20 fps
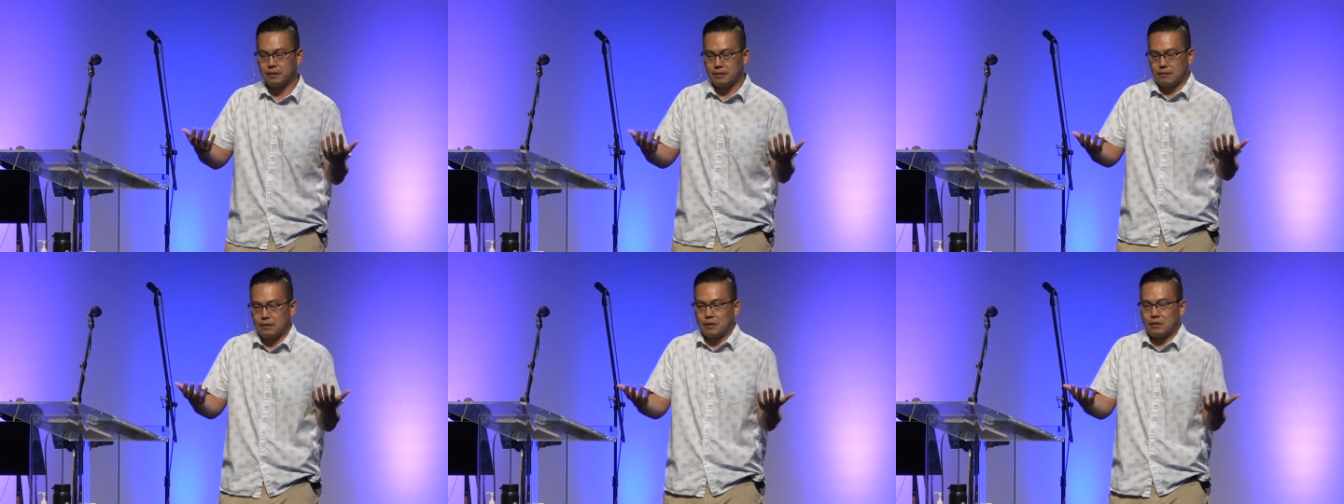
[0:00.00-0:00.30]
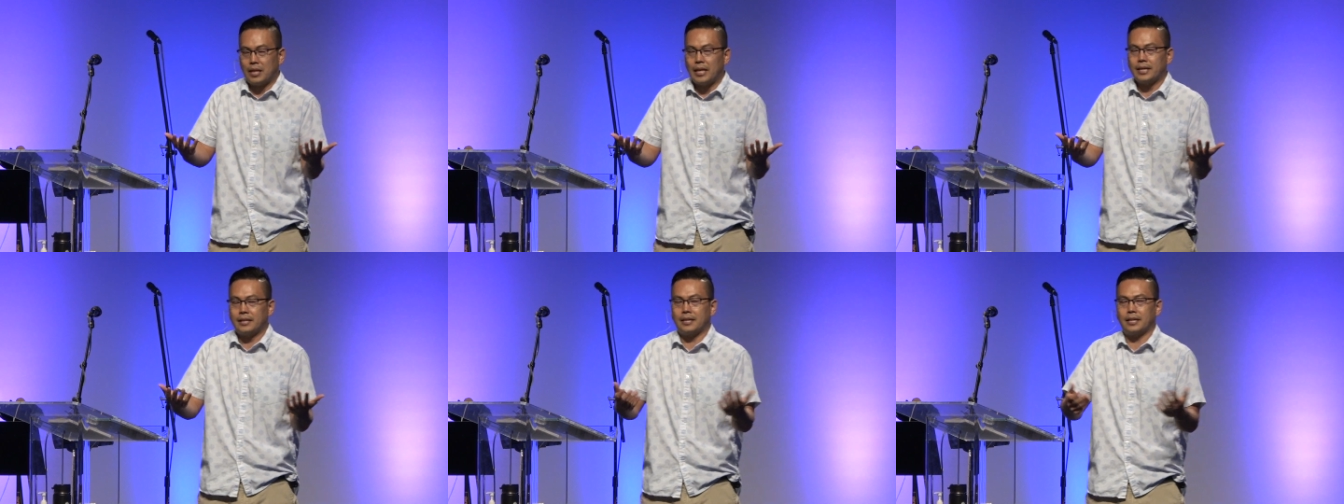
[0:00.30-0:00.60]
they're
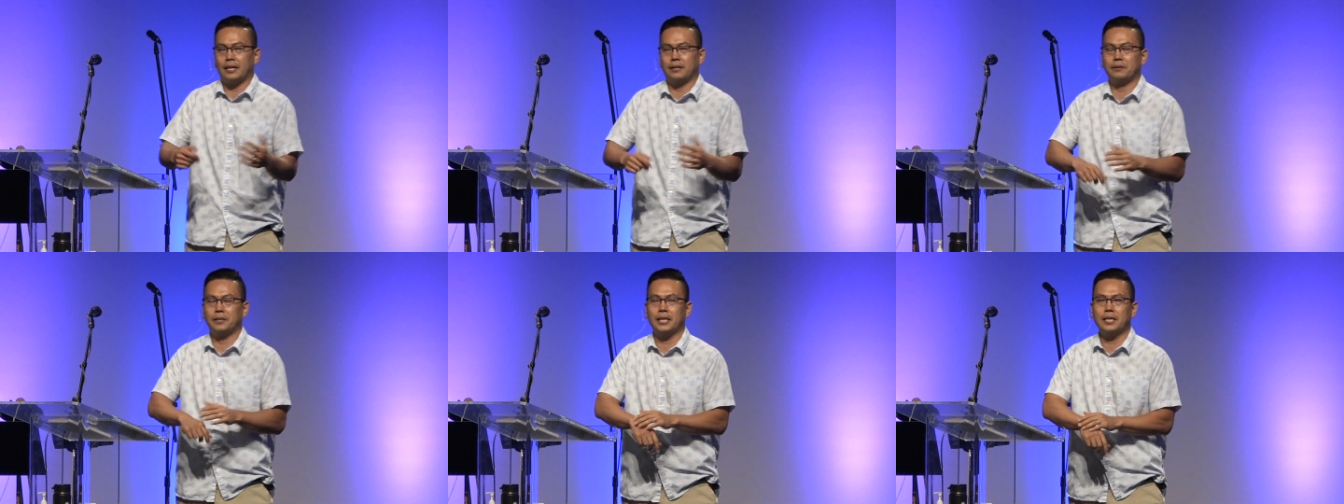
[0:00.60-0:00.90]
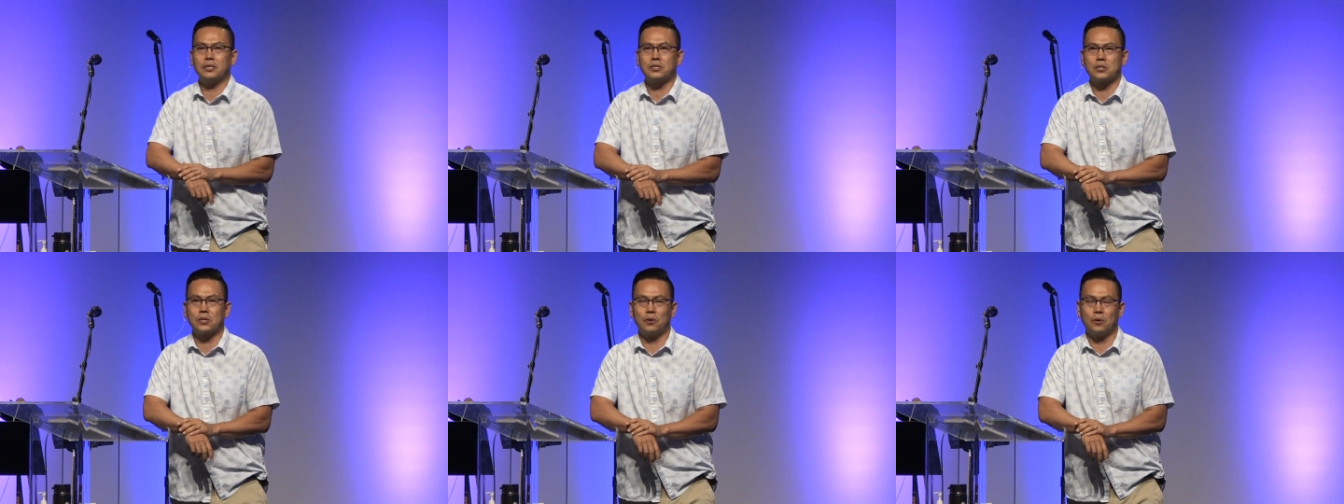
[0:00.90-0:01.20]
like that,
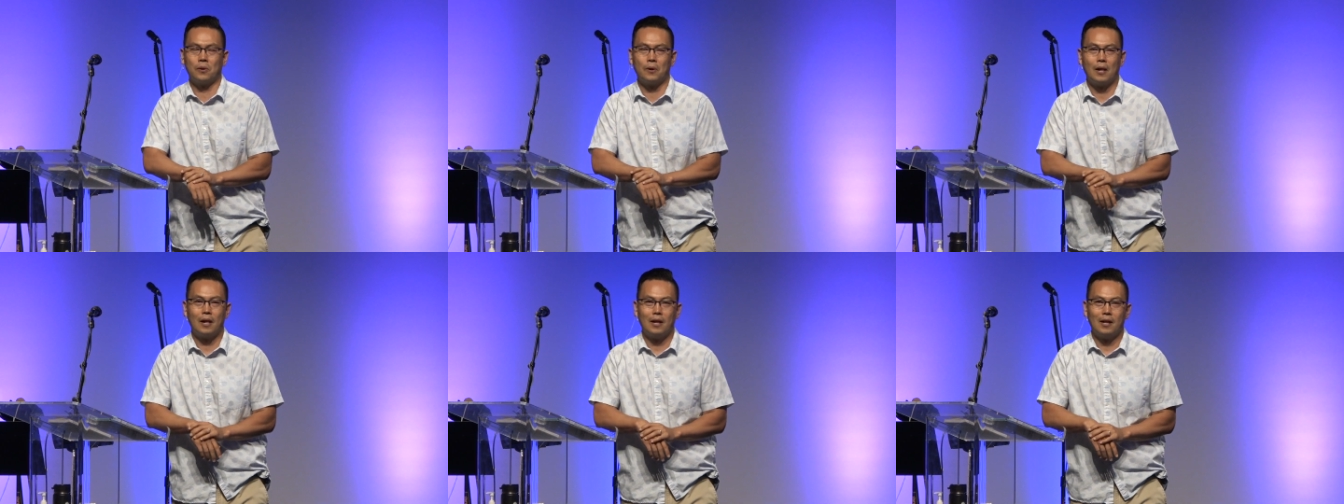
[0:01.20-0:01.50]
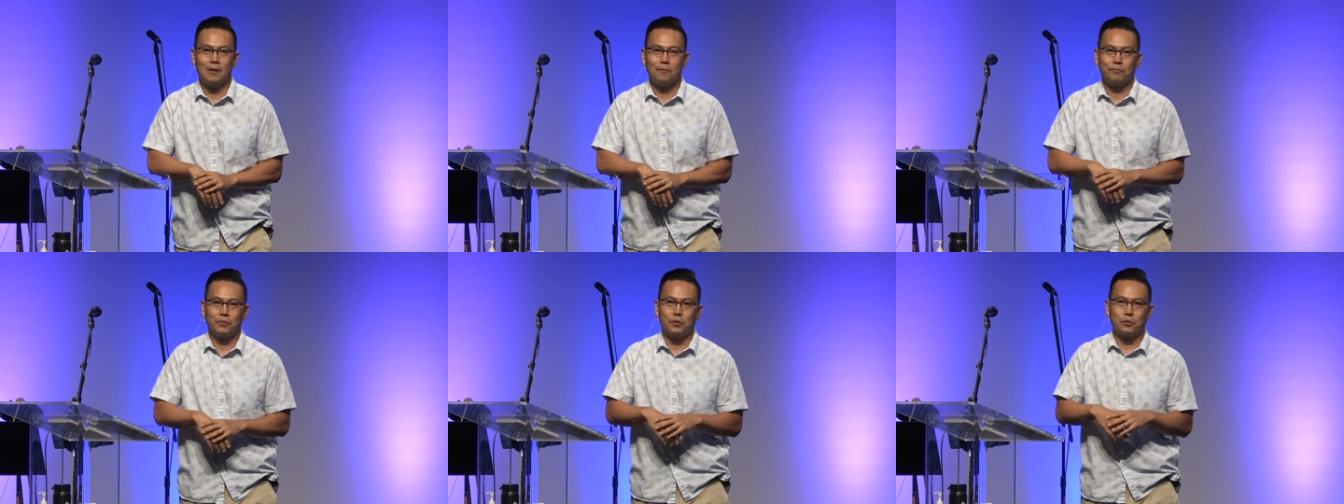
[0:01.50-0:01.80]
right? So
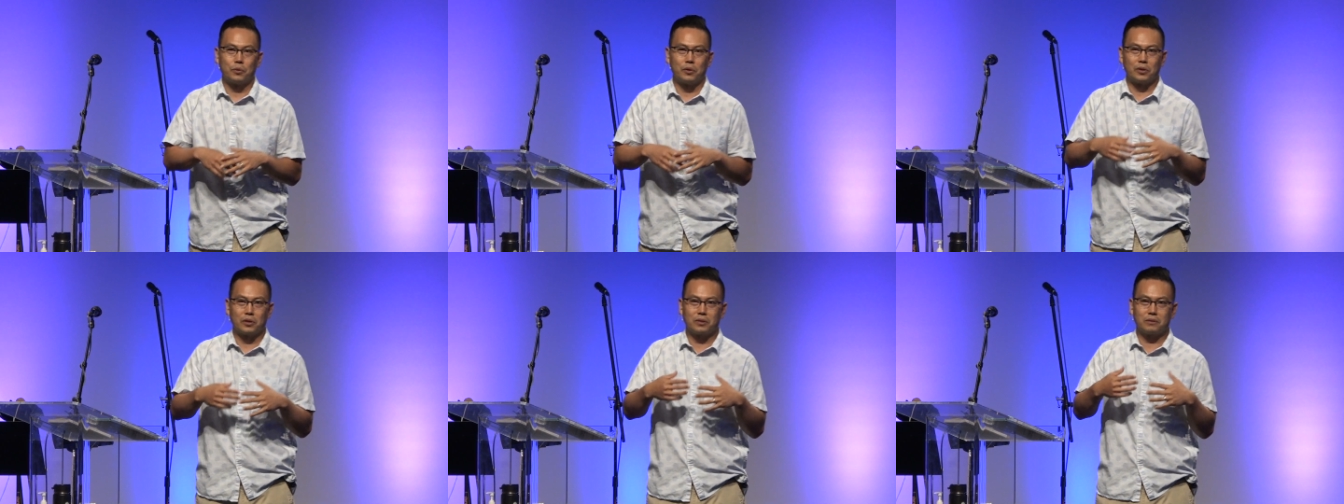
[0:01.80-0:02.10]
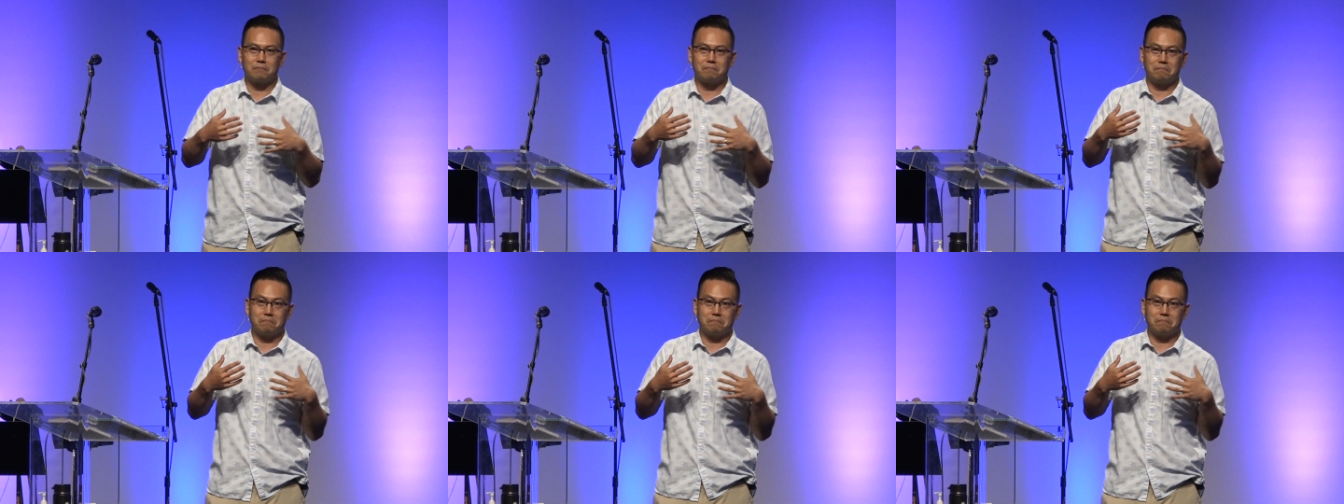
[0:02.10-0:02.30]
we're,